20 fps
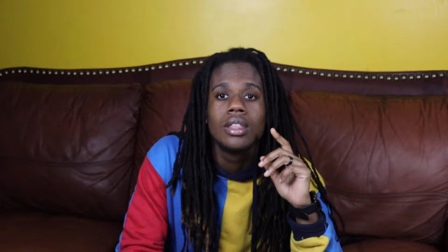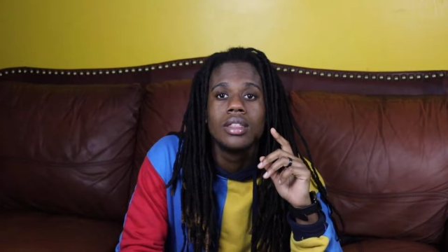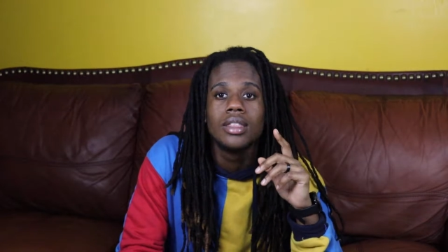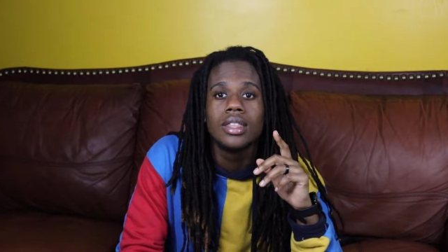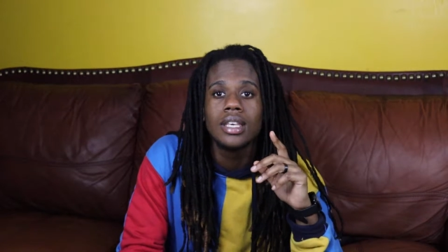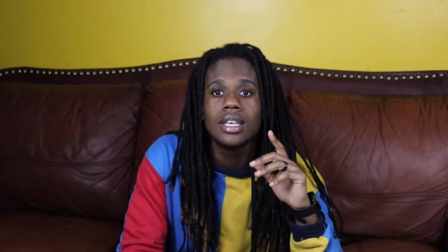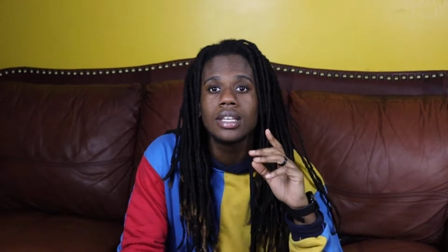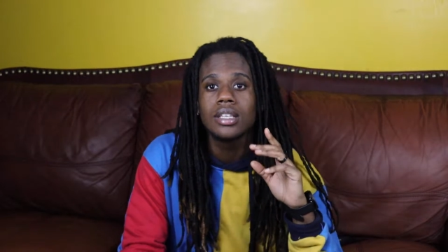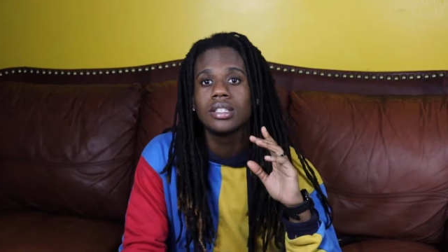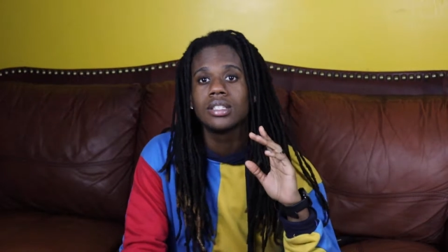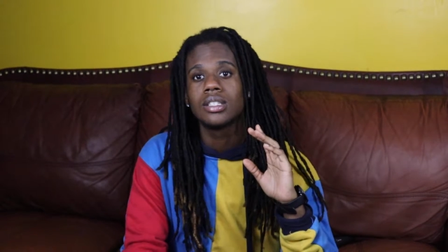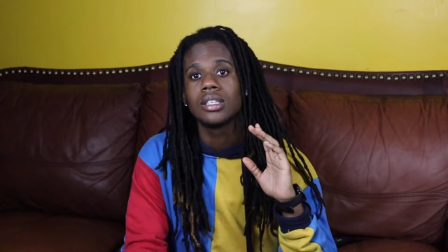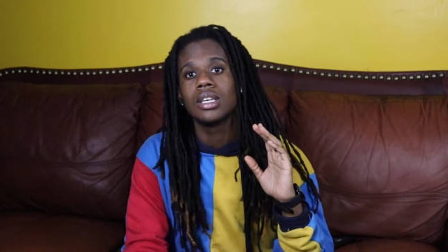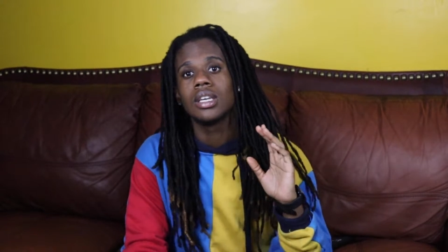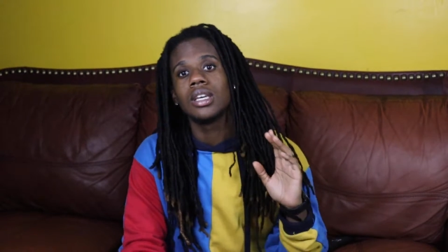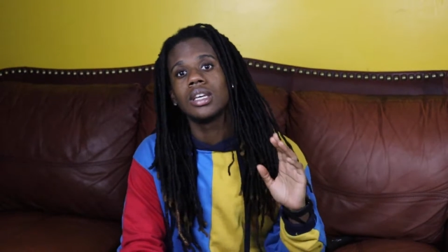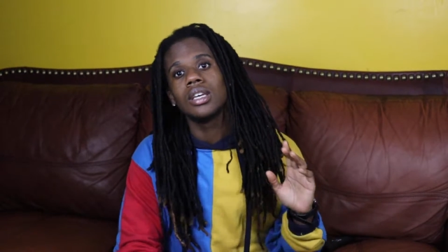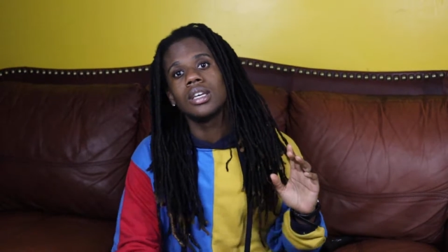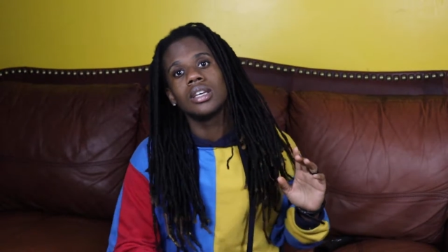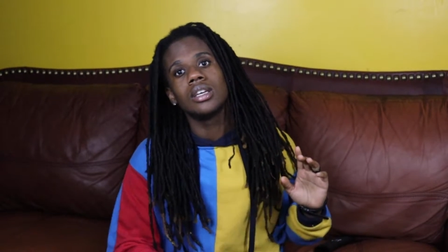this
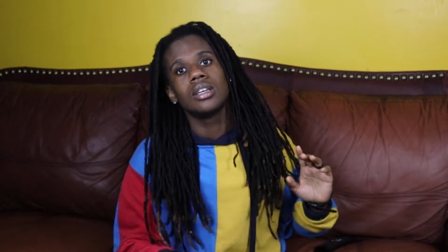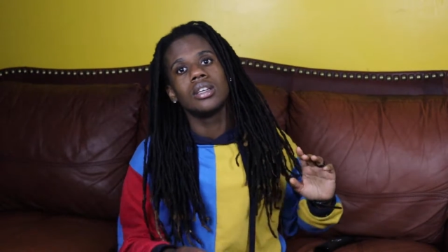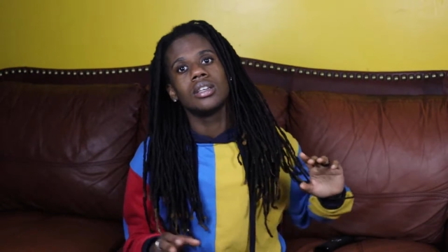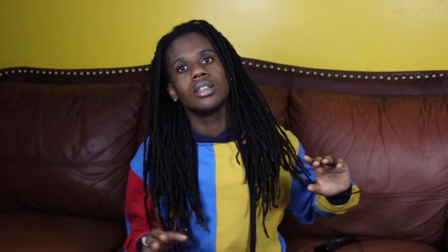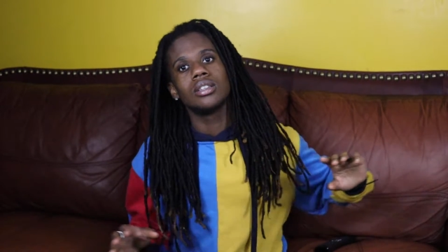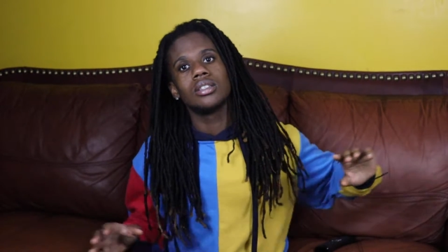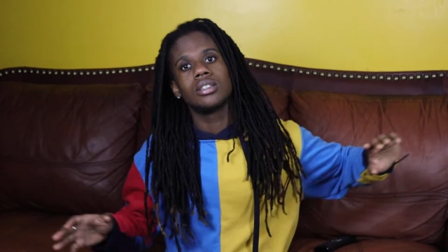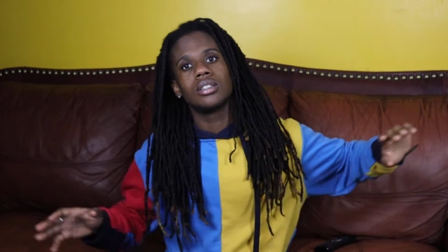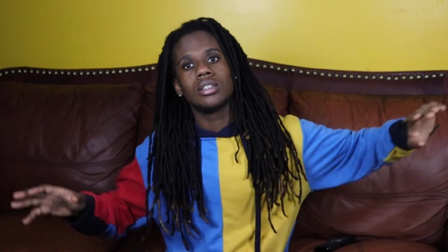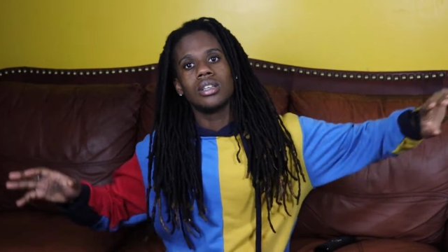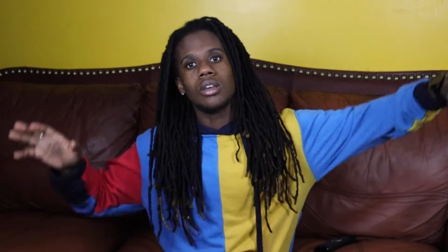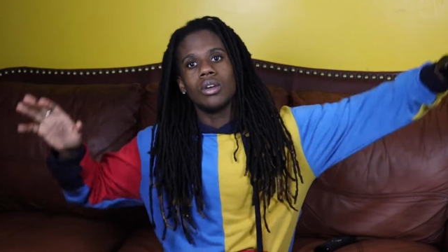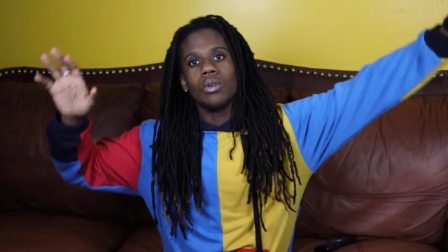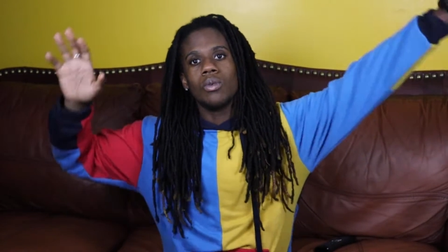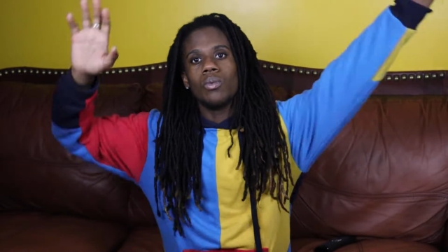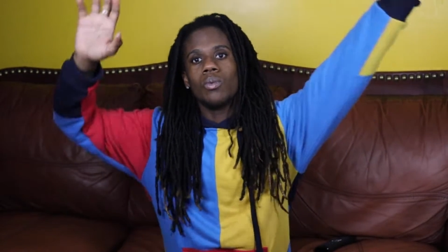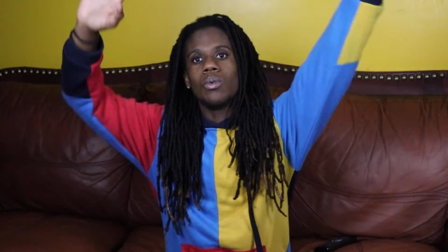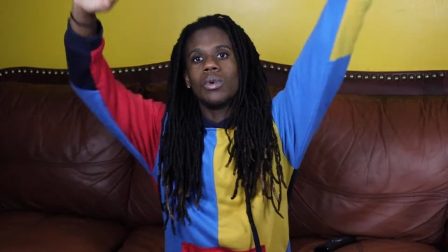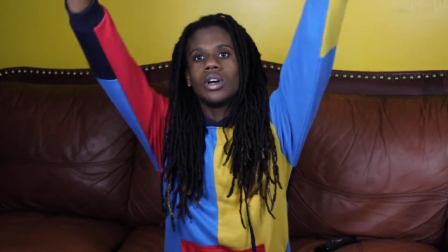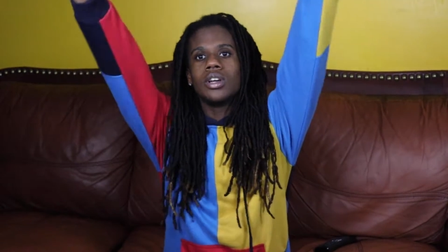is
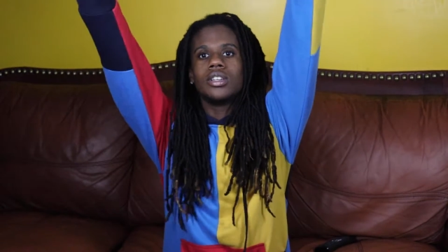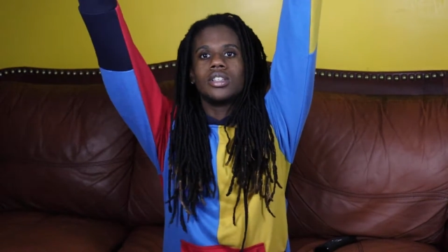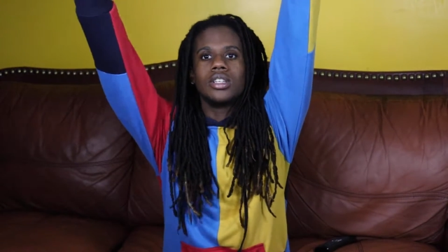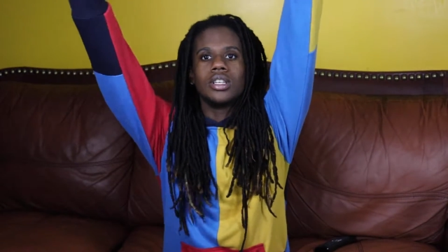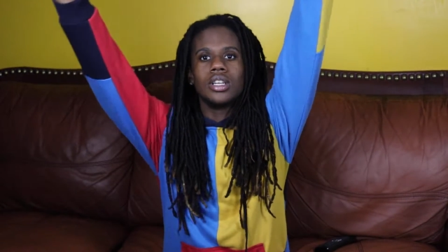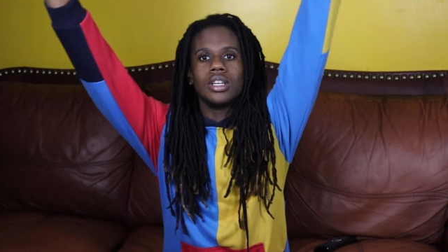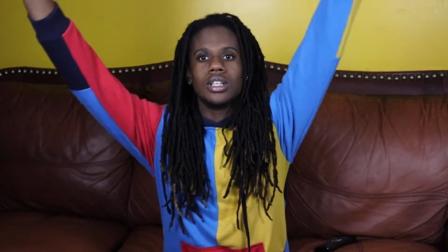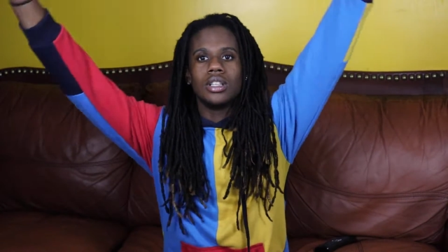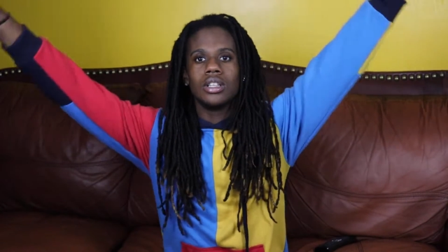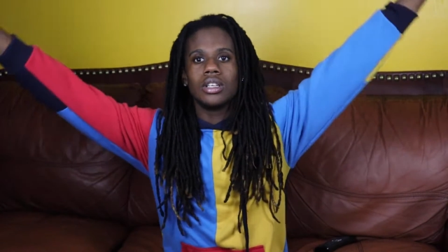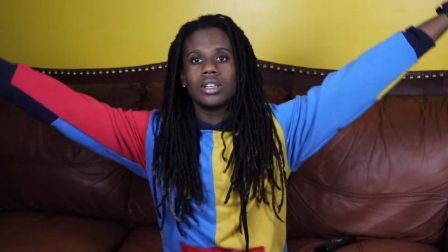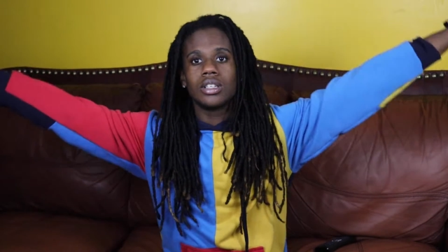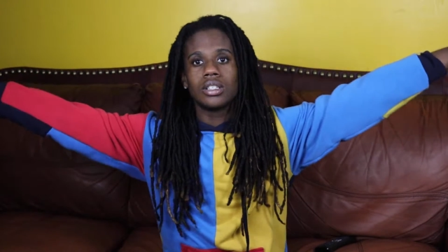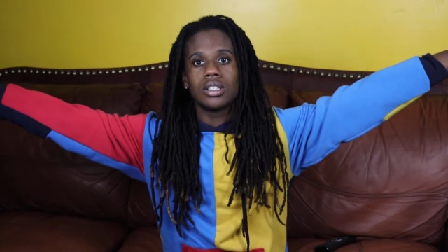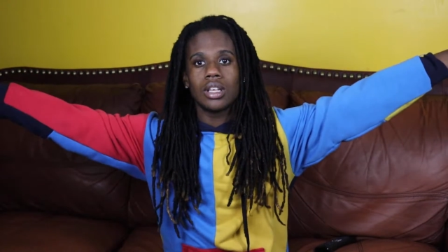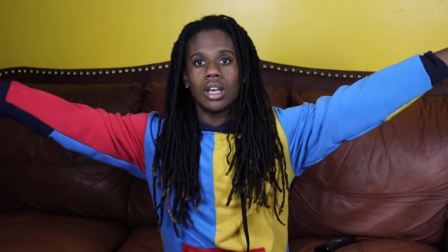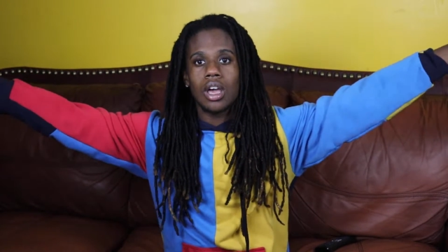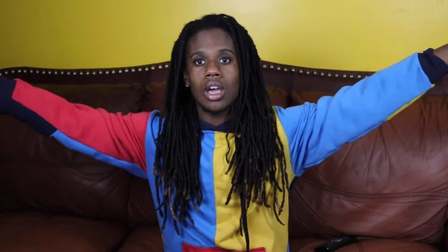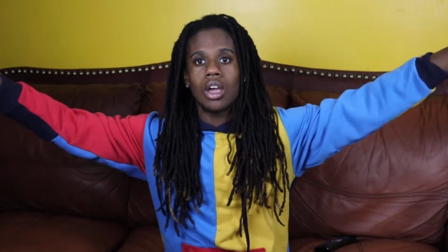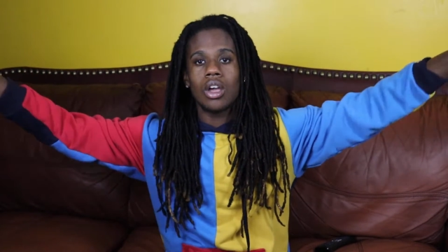what it
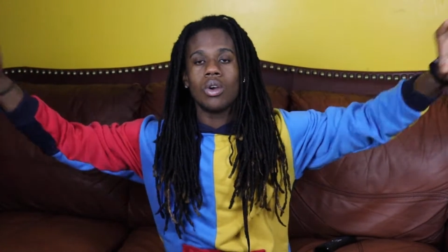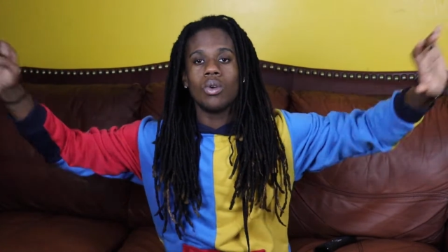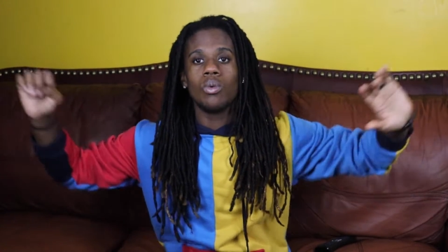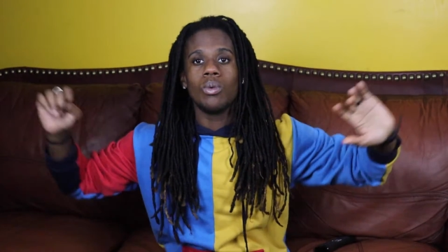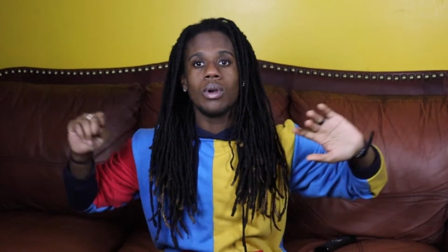looks like